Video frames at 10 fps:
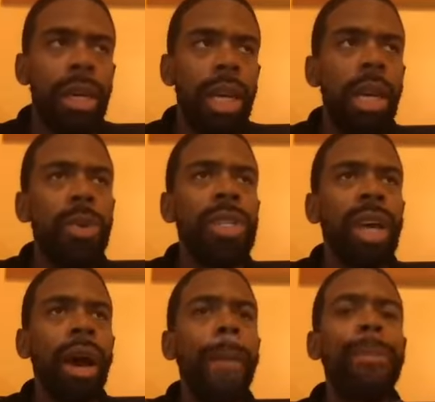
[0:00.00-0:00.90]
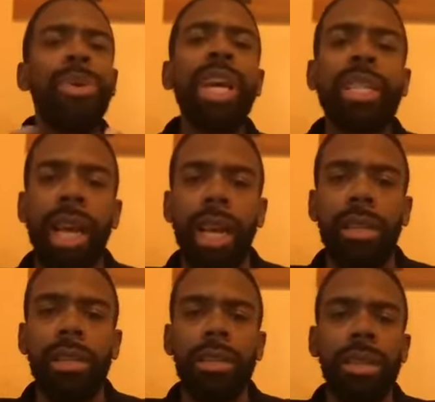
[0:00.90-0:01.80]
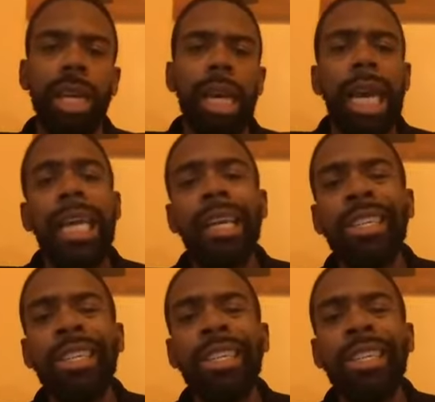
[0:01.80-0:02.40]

it was a pretext and a